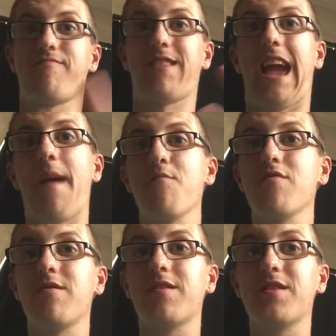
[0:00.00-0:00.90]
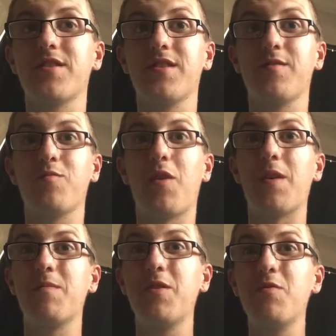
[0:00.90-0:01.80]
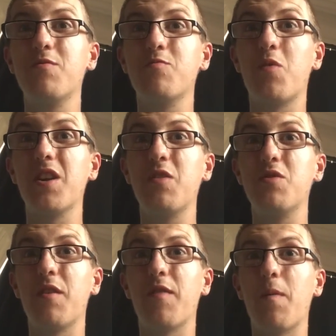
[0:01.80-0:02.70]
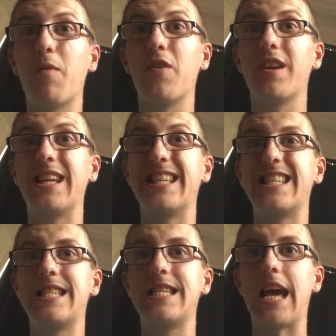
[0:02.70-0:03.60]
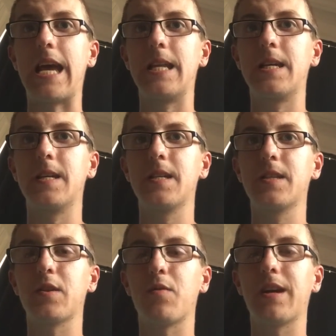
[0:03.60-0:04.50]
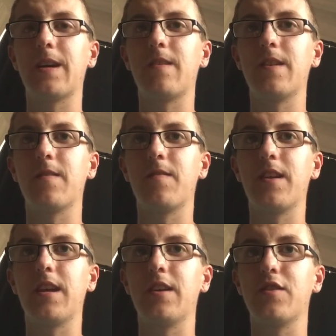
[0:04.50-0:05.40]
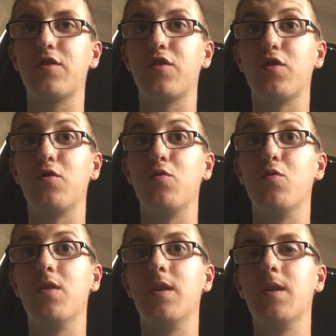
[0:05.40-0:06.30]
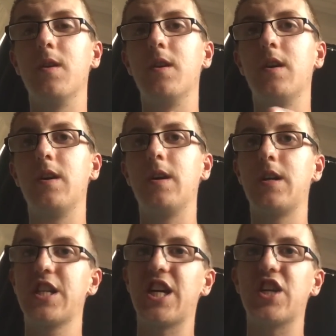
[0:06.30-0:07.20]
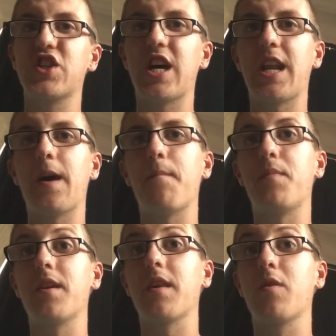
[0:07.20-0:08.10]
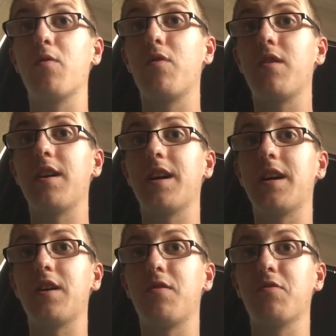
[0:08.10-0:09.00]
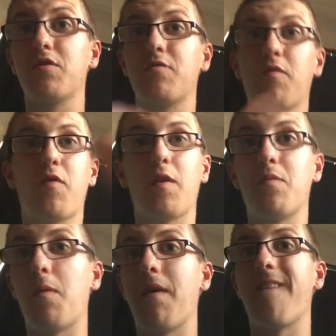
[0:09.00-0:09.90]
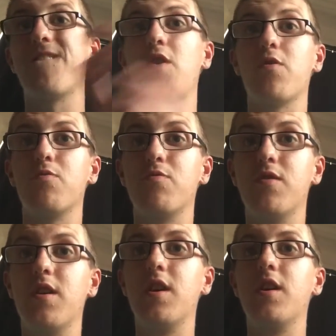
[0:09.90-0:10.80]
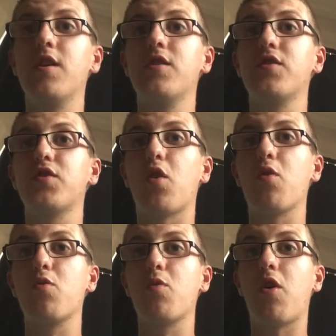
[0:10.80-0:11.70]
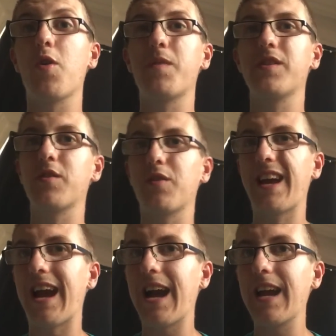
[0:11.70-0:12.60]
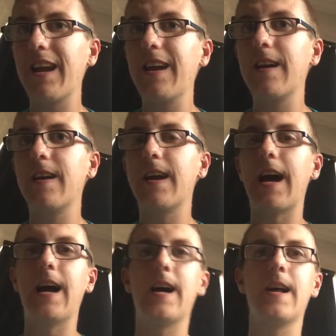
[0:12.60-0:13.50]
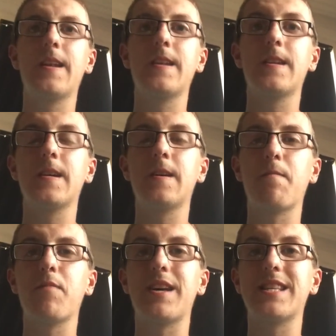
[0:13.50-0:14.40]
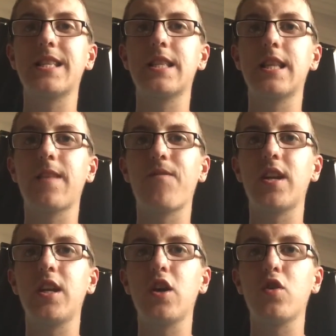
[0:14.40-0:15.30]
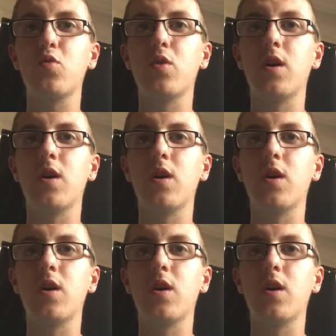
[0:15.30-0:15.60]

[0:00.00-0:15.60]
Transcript: camera, because what I knew, what I usually film on is dead, so I kind of need to charge that up, but I thought I'll film on my phone, so hope it's okay, and um, that's this video.